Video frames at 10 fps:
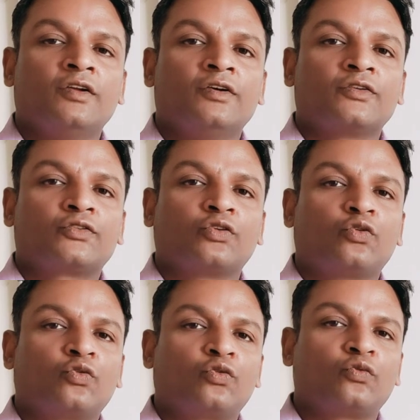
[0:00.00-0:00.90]

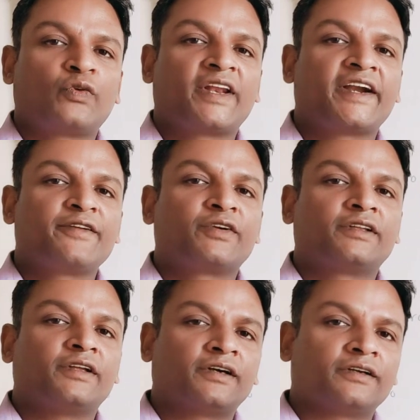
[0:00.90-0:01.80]
So we are ready with
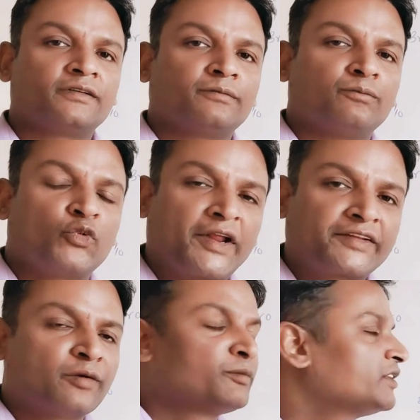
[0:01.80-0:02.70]
more
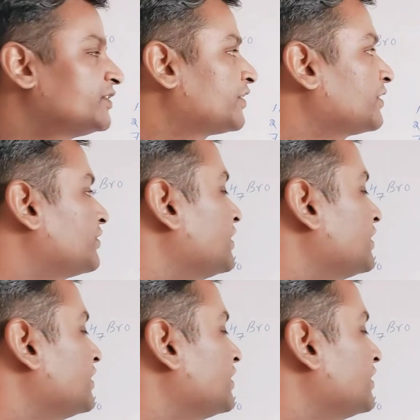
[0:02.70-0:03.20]
examples. You can see